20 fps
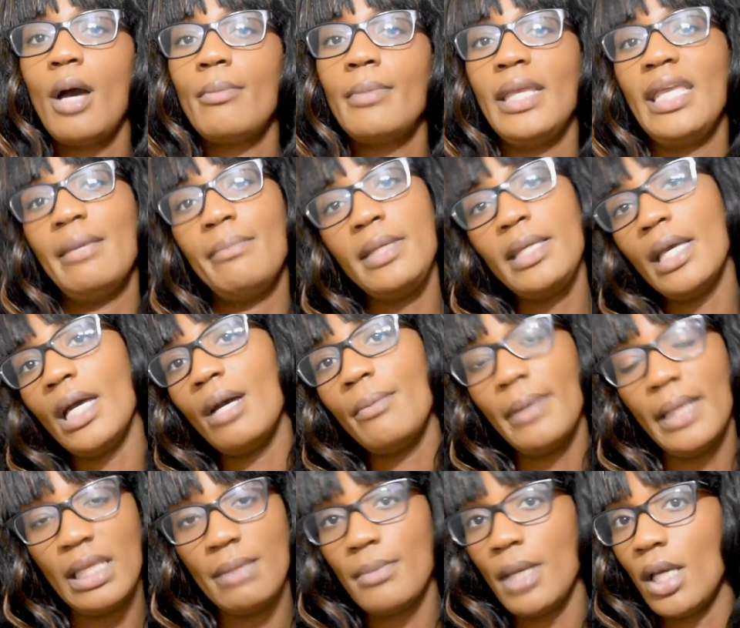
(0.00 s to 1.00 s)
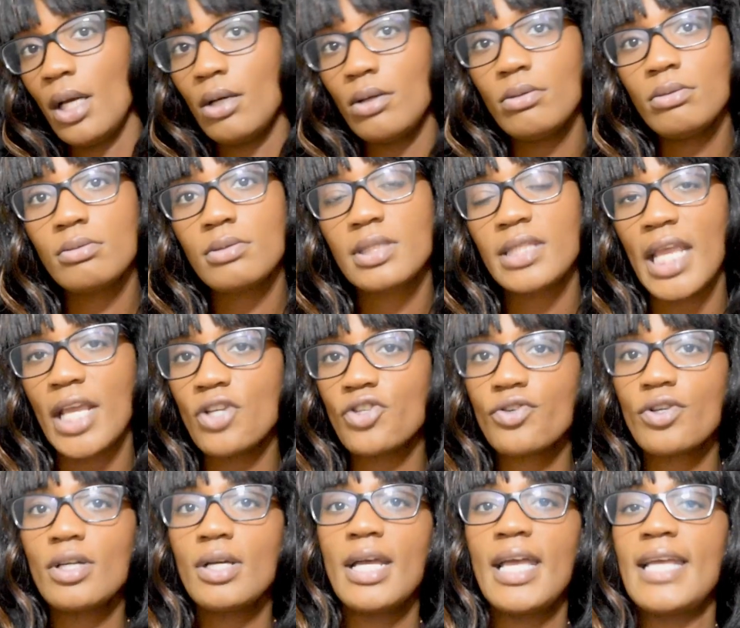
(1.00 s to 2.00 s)
hit me up, email
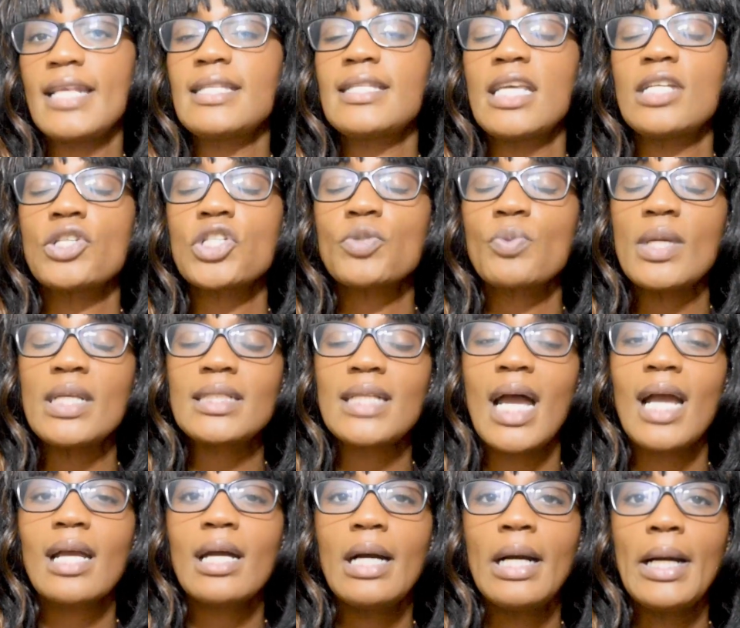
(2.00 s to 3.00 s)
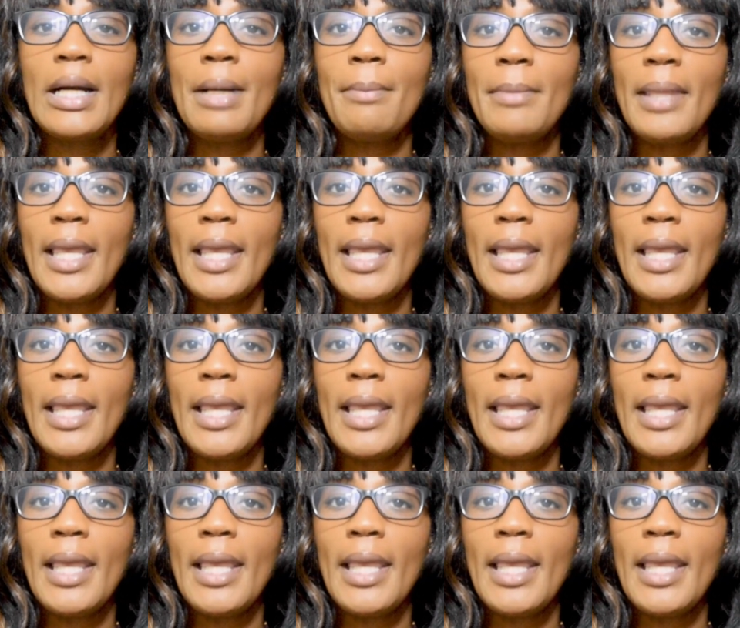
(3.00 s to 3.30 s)
Sandra@sandraswink.com,